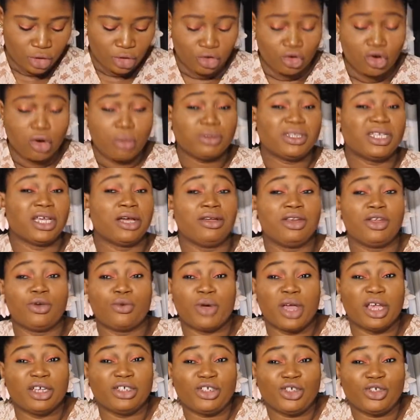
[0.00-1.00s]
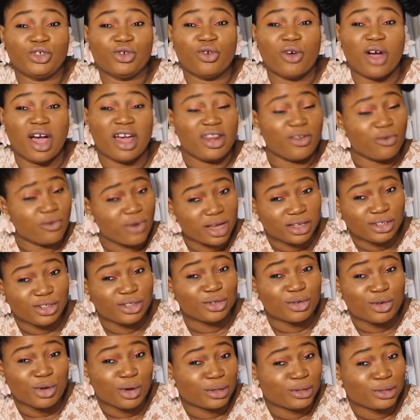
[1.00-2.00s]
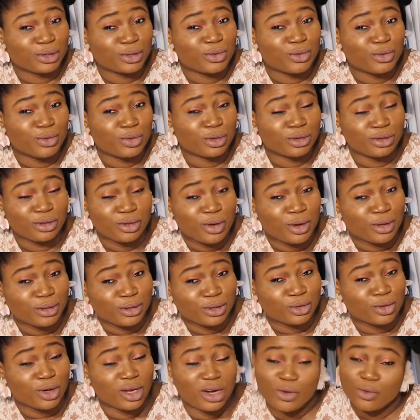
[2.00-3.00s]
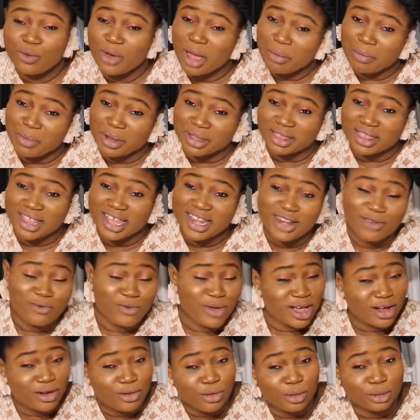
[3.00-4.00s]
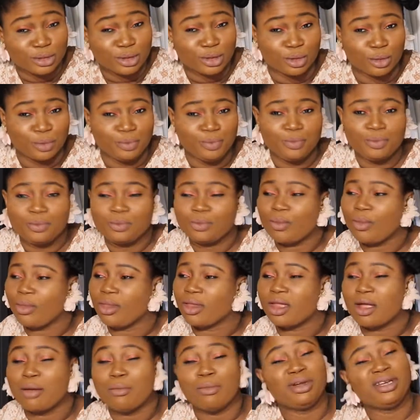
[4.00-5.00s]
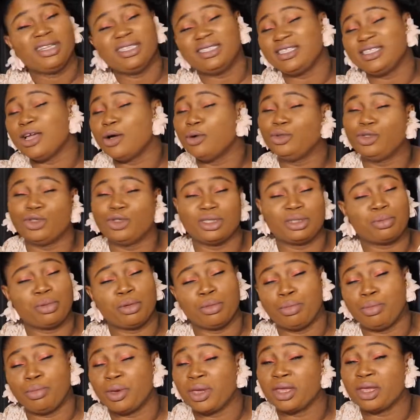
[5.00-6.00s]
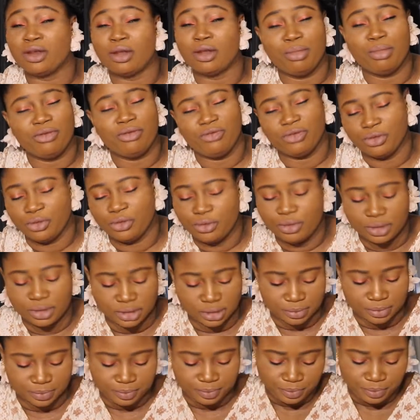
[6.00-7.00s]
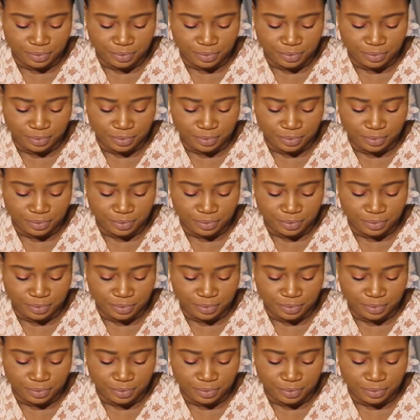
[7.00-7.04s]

Maybe some of the way she wear, the way she go school, the way butter, the way clothes. Up. But this girl will just be picking on me for no reason.